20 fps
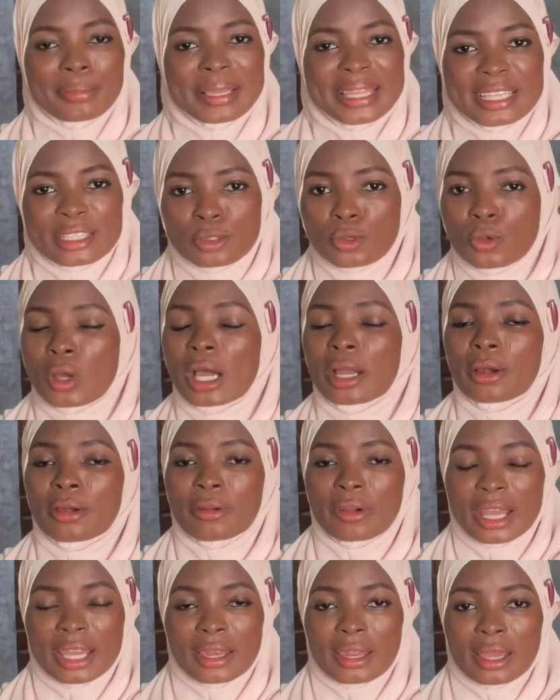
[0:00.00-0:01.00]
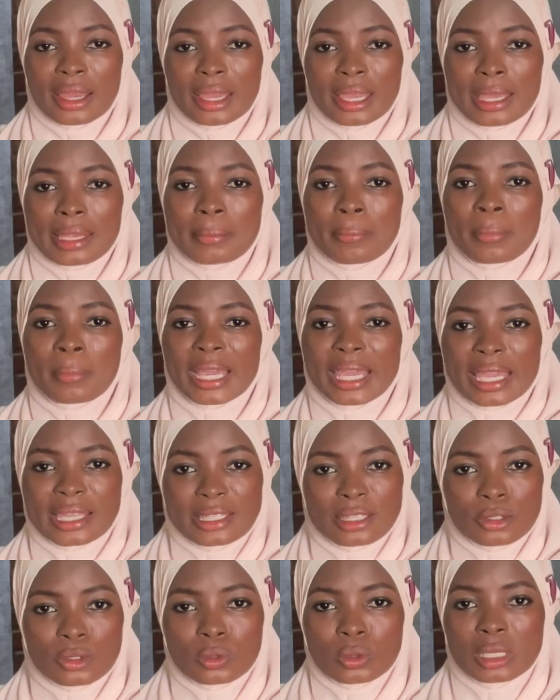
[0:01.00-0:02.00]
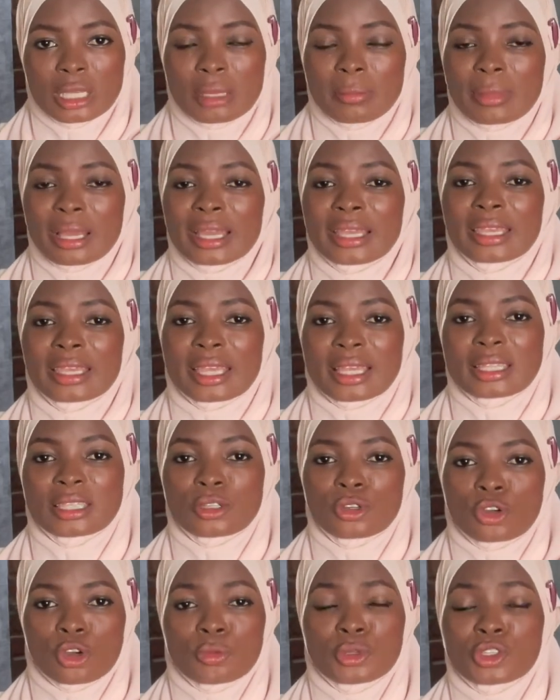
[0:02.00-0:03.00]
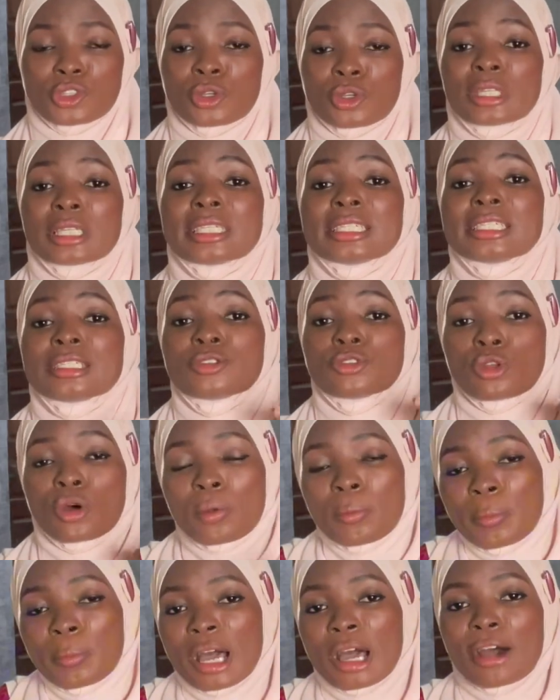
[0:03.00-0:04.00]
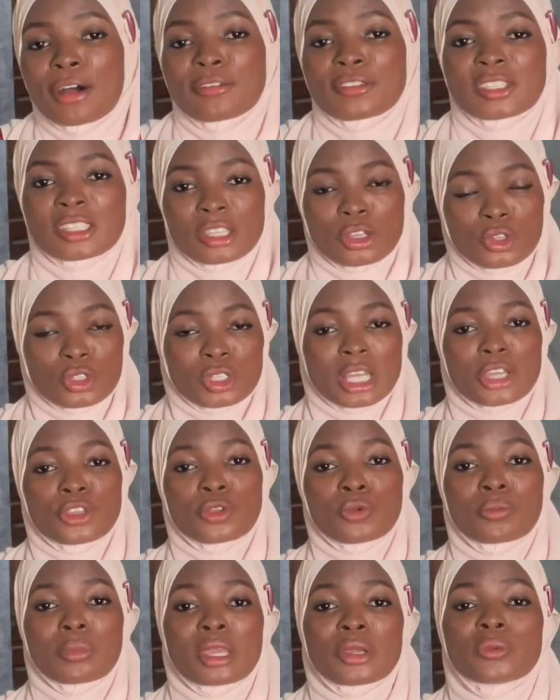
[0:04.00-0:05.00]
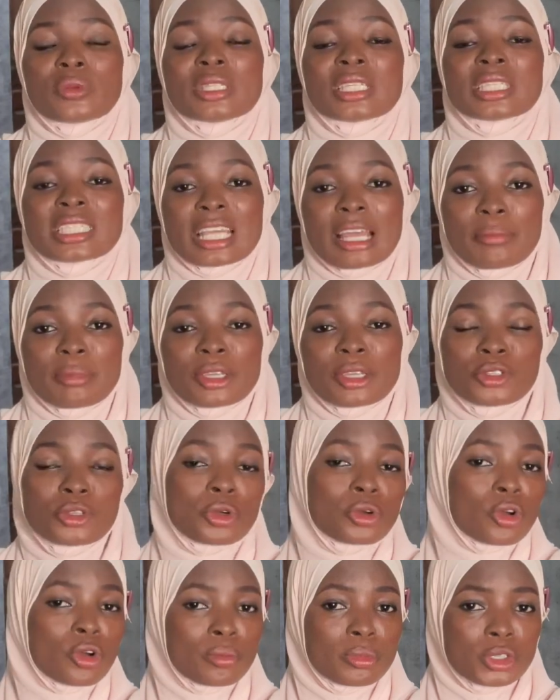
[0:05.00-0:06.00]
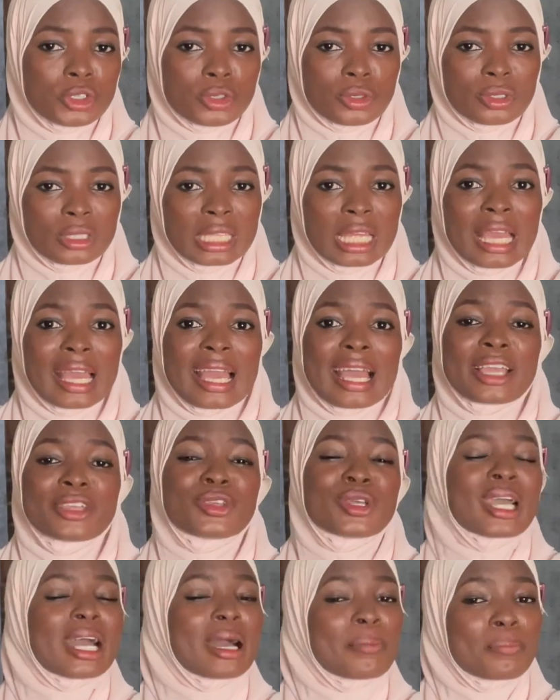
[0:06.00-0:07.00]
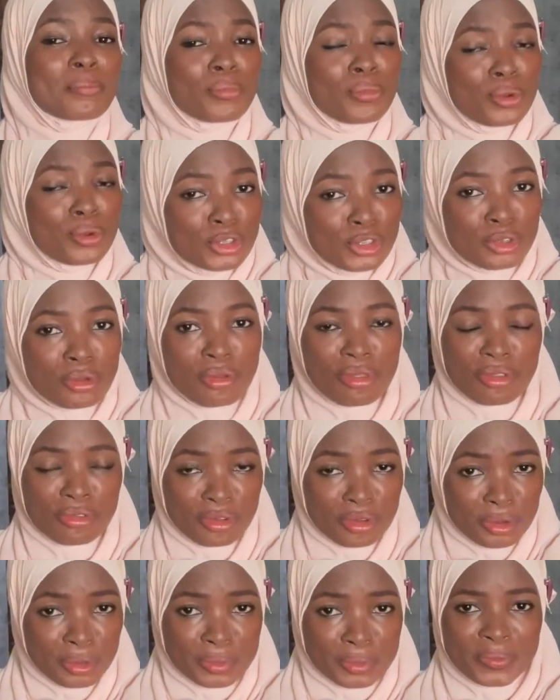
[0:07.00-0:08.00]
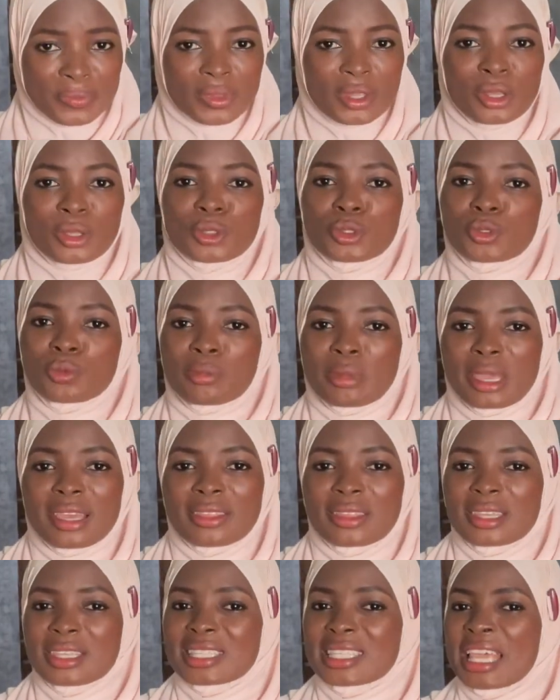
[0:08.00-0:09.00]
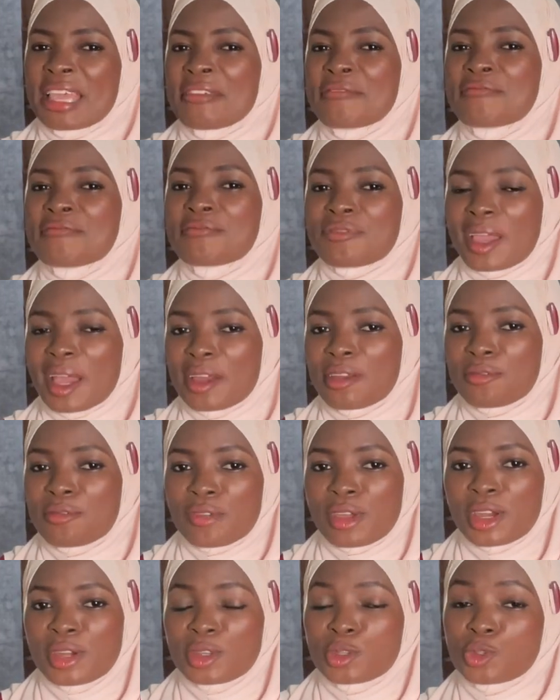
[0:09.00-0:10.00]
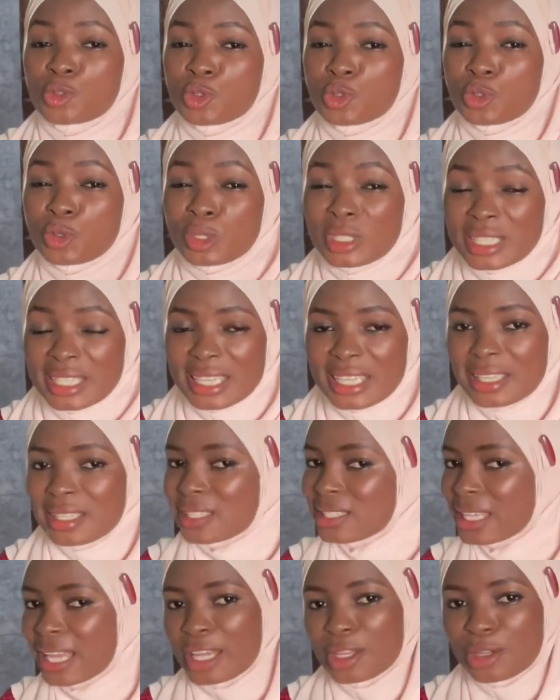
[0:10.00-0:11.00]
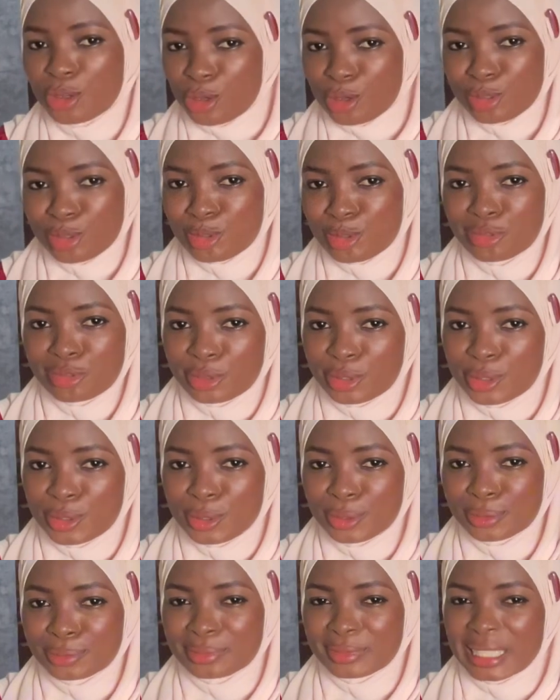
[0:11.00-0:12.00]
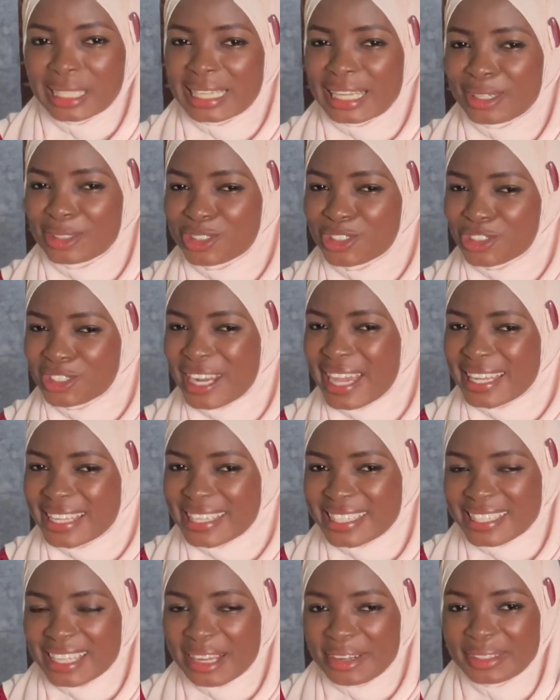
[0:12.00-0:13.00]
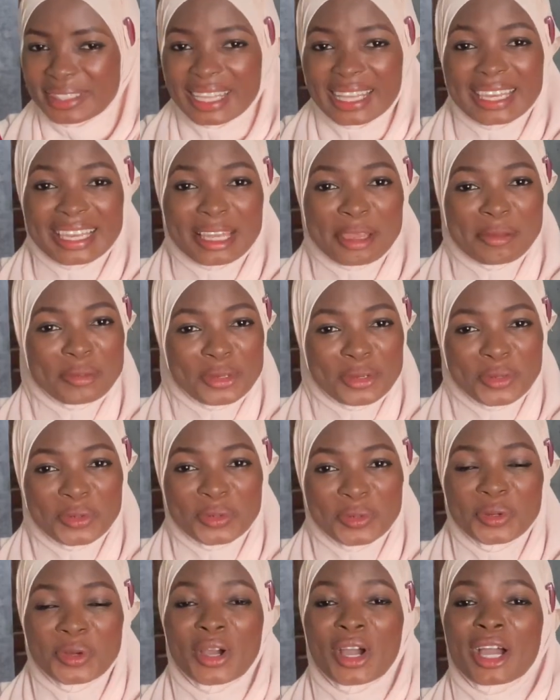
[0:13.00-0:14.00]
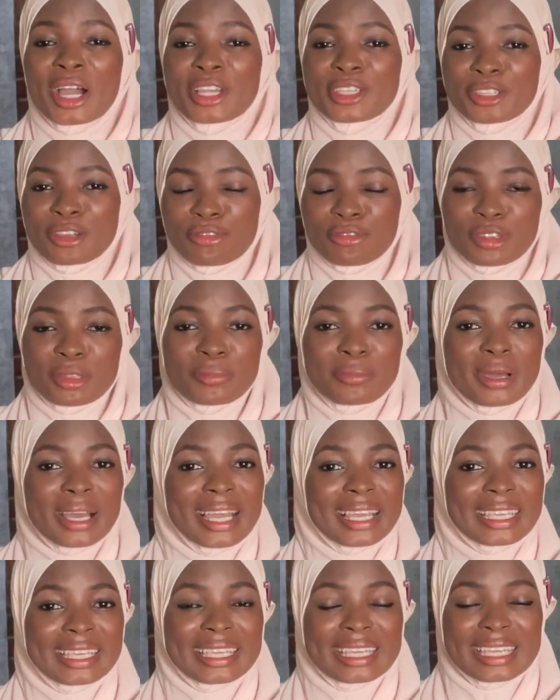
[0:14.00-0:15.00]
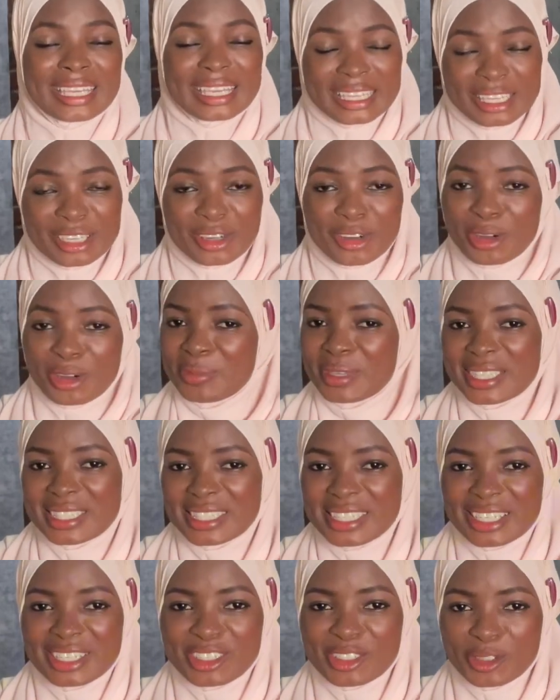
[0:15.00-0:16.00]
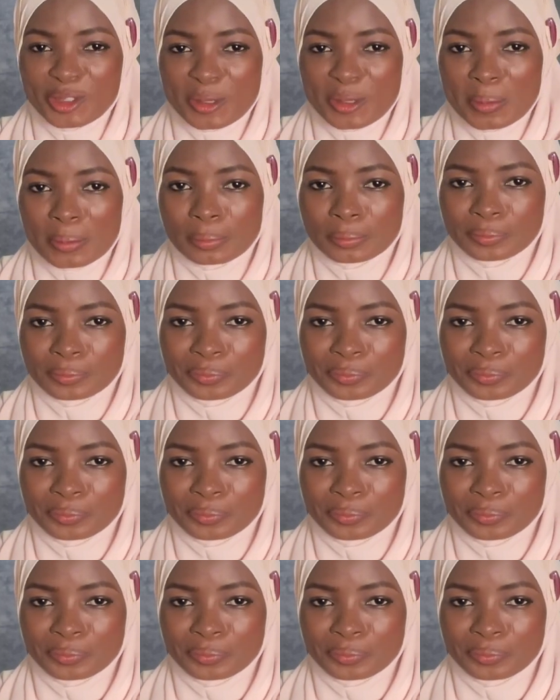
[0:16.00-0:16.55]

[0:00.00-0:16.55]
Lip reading: please go right ahead, market it to them and get a commission. The number of sales that you make will determine your commission, and you can push through to make this a very, very juicy side hustle for you. Now try this out and let me know your feedback in the comment section.